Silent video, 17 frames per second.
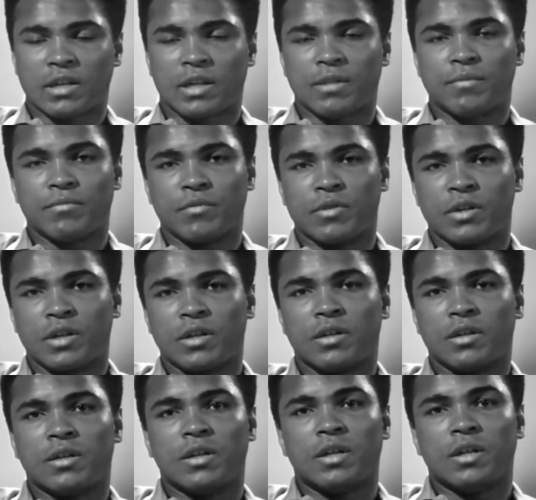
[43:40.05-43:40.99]
and I'm
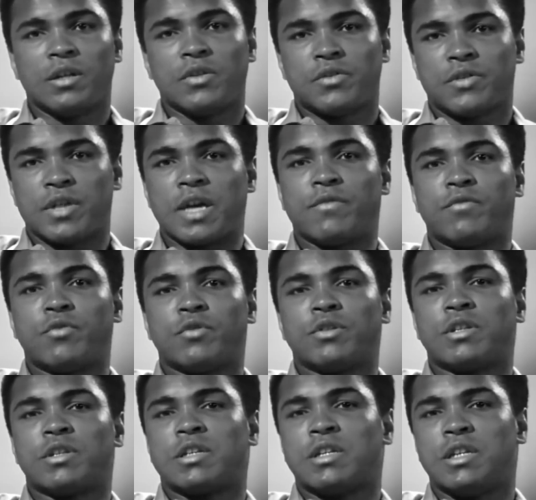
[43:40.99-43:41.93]
really
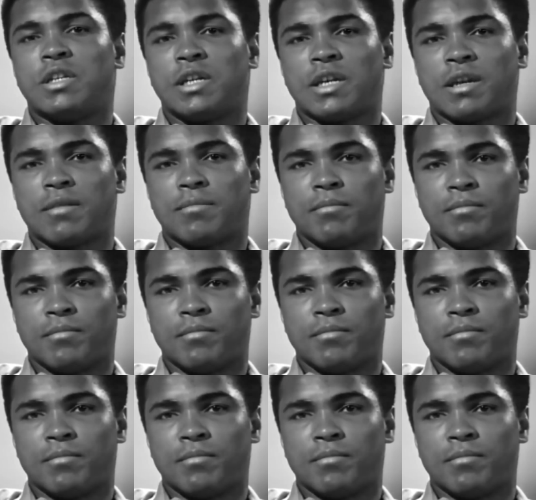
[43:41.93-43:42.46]
thankful that I did.